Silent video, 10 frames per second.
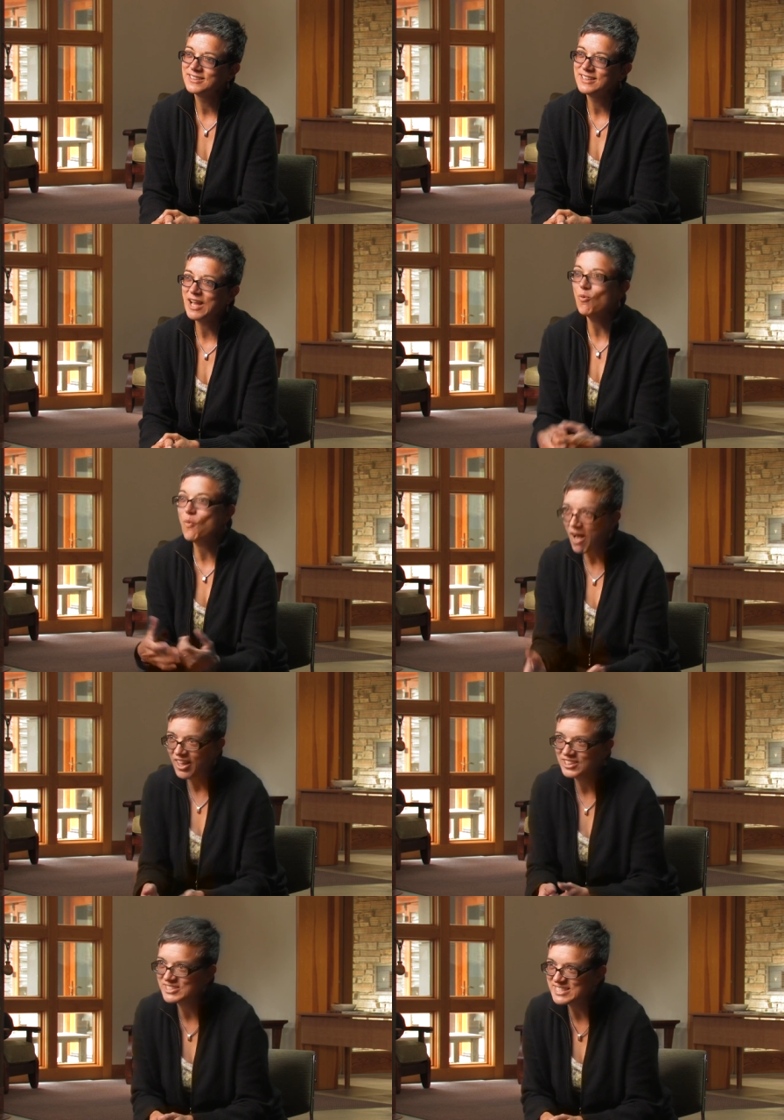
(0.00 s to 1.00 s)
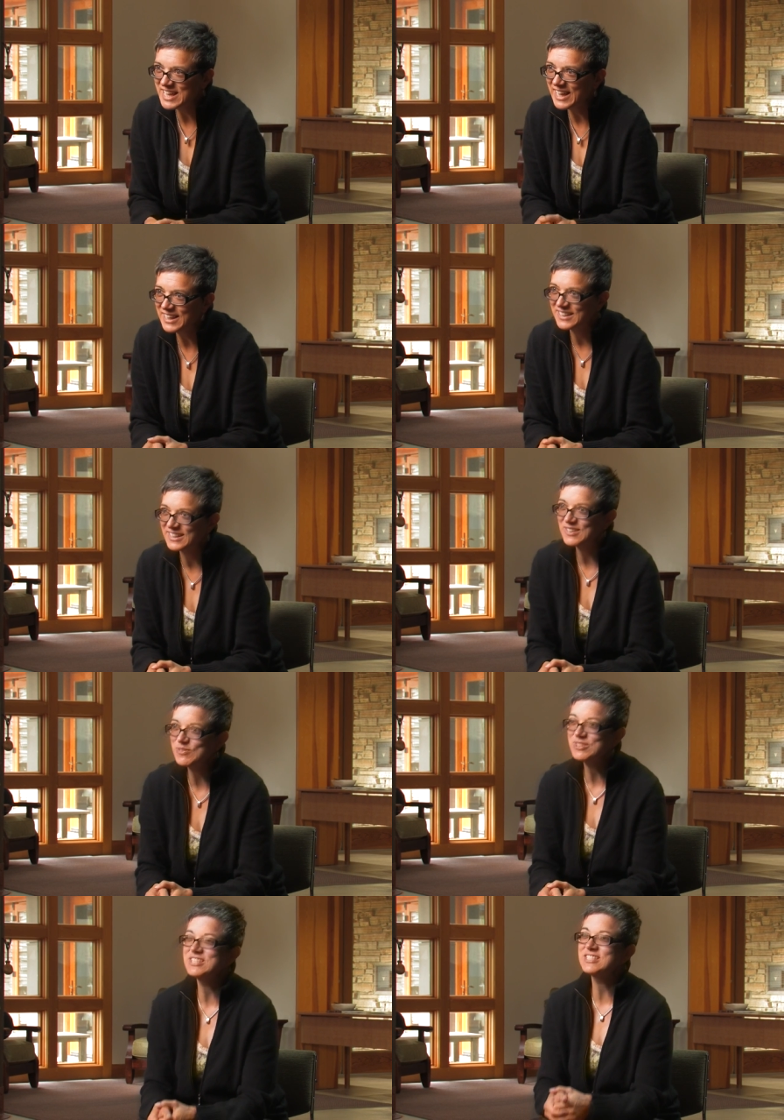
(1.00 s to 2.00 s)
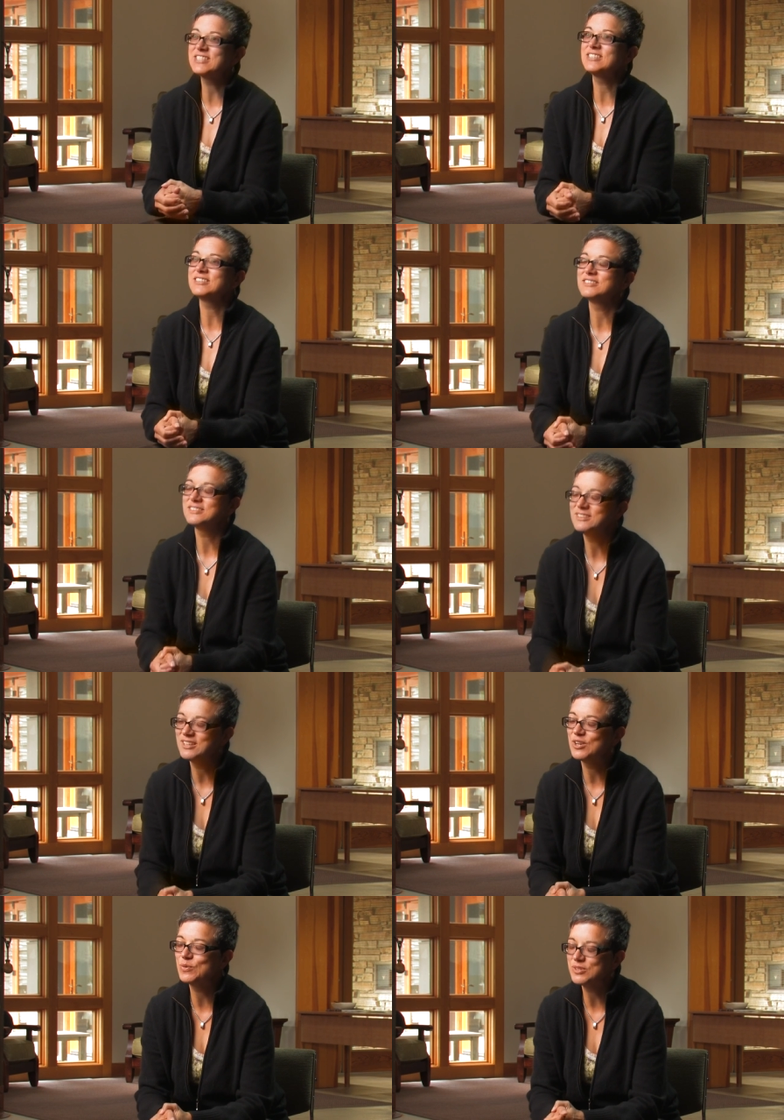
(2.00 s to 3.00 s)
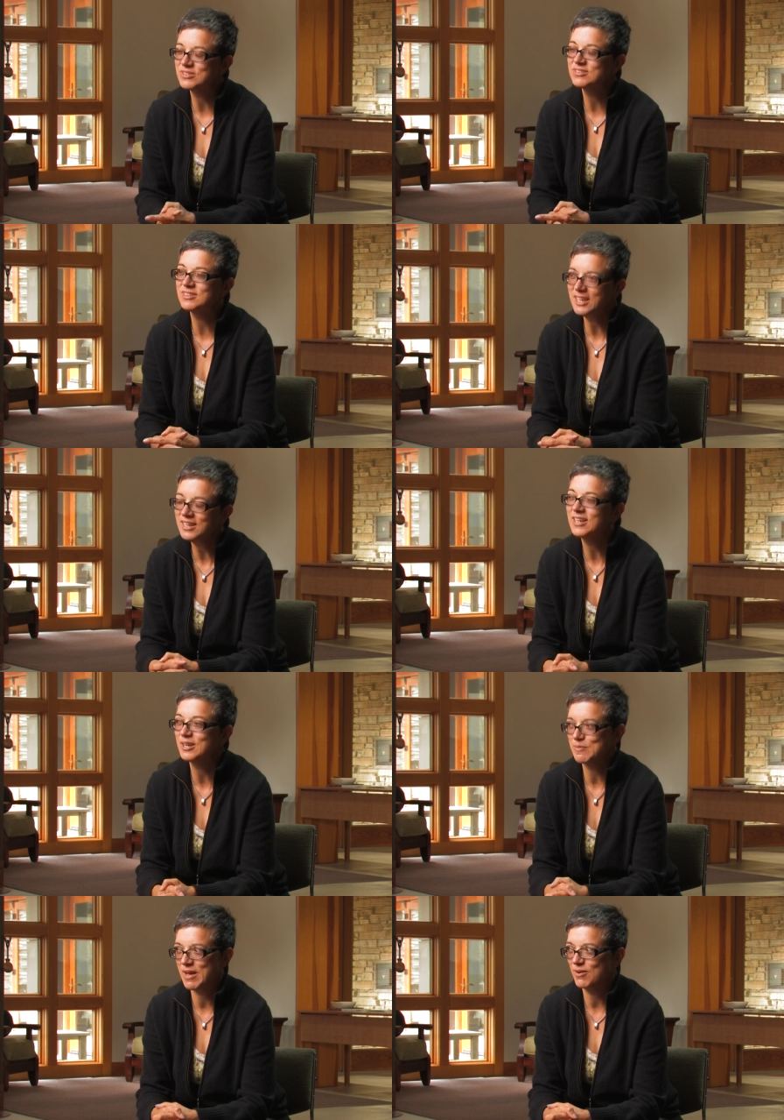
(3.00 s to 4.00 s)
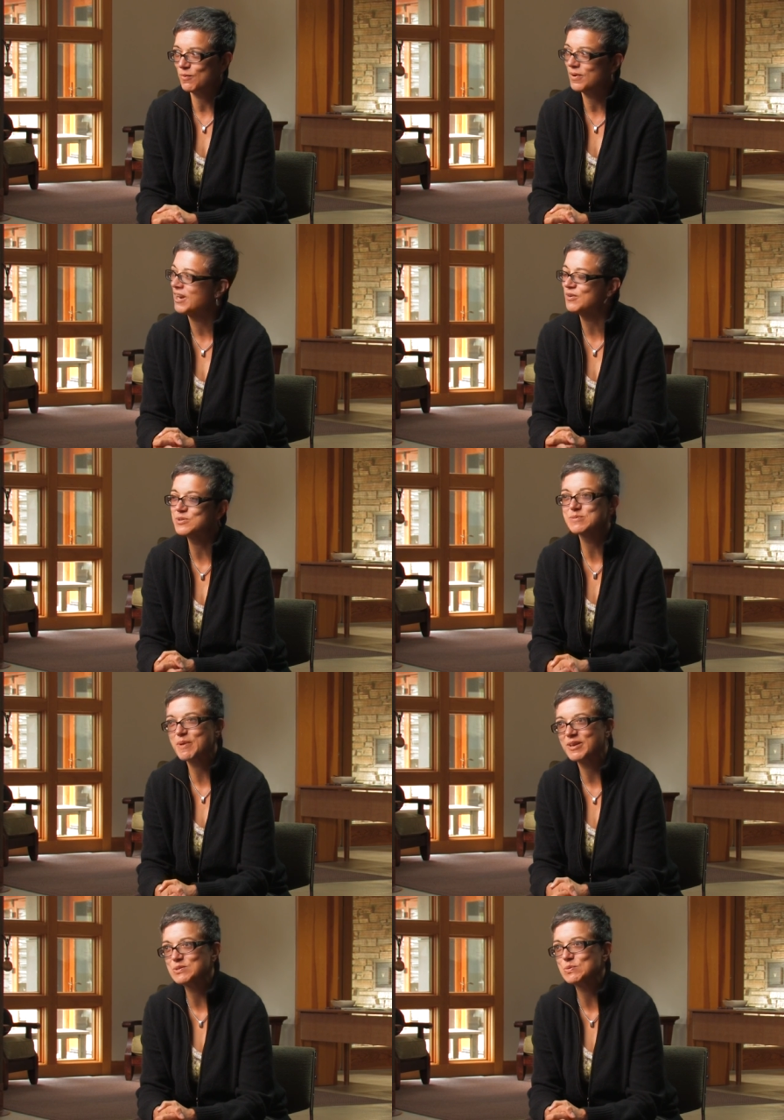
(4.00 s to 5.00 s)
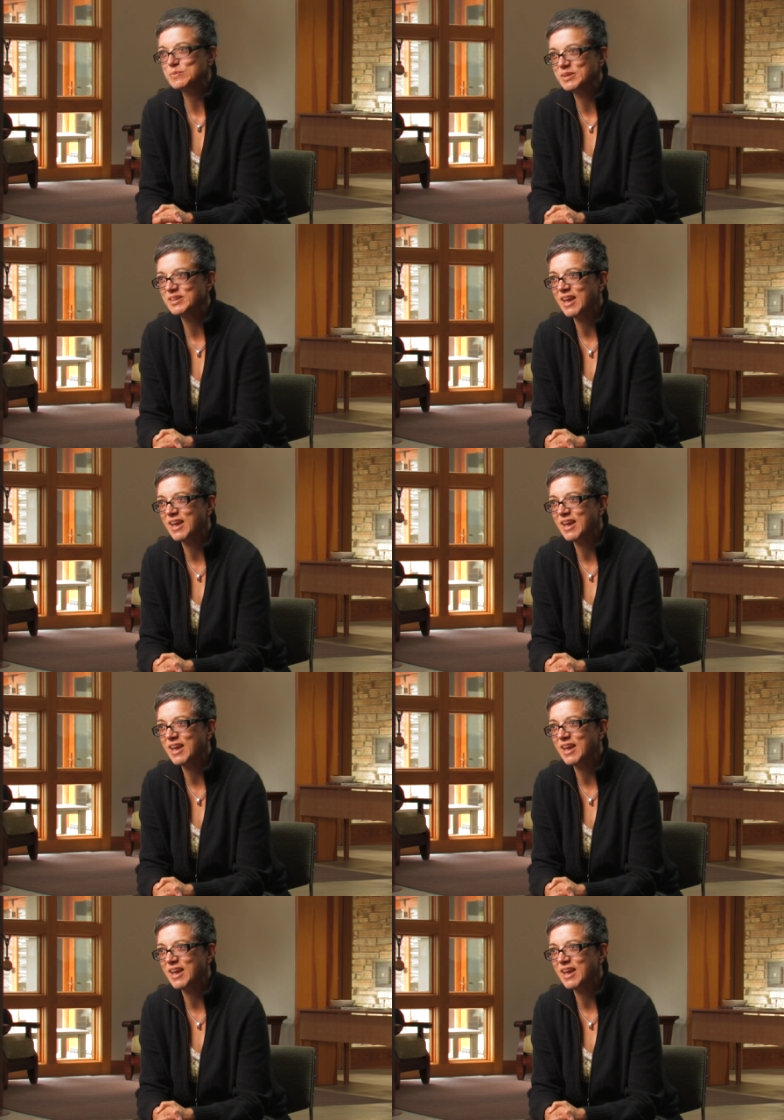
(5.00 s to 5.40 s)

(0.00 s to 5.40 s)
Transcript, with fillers: not while you're saying it. We're just, you know, we're thinking about what our response will be